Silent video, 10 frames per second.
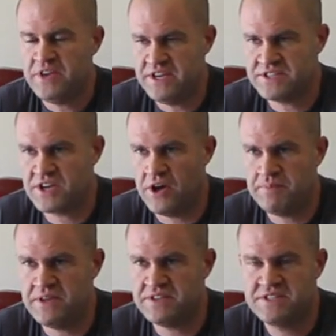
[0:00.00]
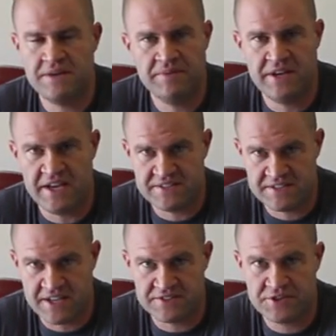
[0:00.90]
is going to be the Tippmann
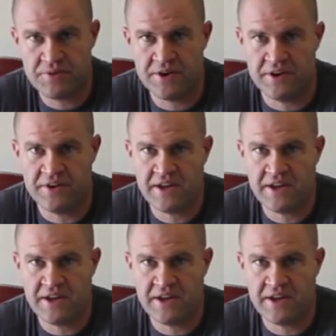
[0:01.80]
SSL 200.